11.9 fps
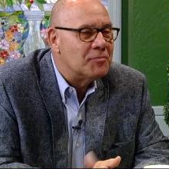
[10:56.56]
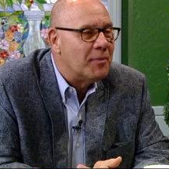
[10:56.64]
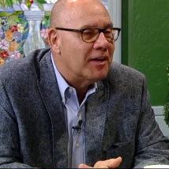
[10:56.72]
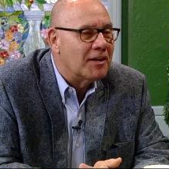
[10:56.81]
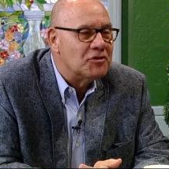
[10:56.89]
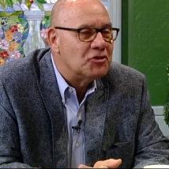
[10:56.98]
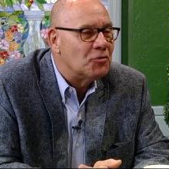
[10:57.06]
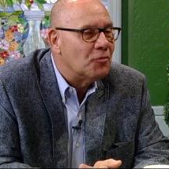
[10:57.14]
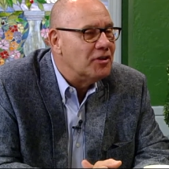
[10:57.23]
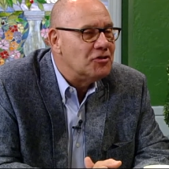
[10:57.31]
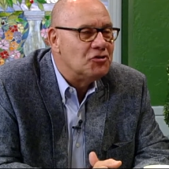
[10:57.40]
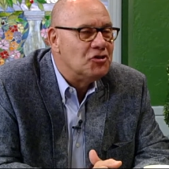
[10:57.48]
because, yes,
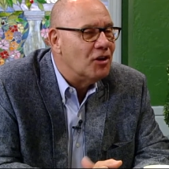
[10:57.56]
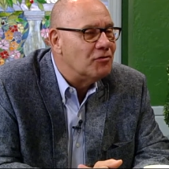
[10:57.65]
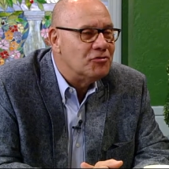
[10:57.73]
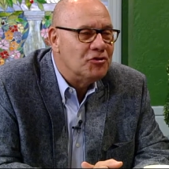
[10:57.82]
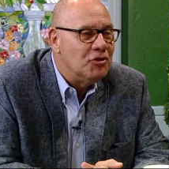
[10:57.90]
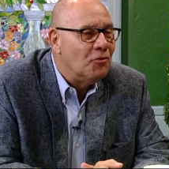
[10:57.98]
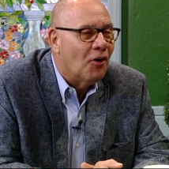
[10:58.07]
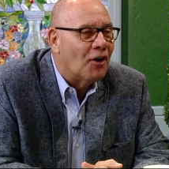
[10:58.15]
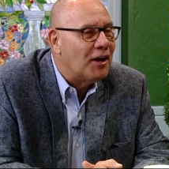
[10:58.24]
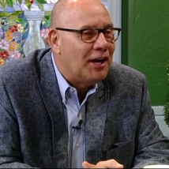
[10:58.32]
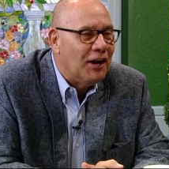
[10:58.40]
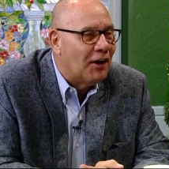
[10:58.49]
Charisse Jones, you are
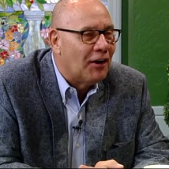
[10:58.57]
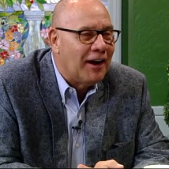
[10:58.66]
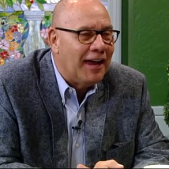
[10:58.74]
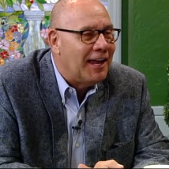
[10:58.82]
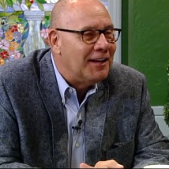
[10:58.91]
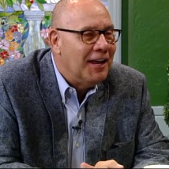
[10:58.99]
here, and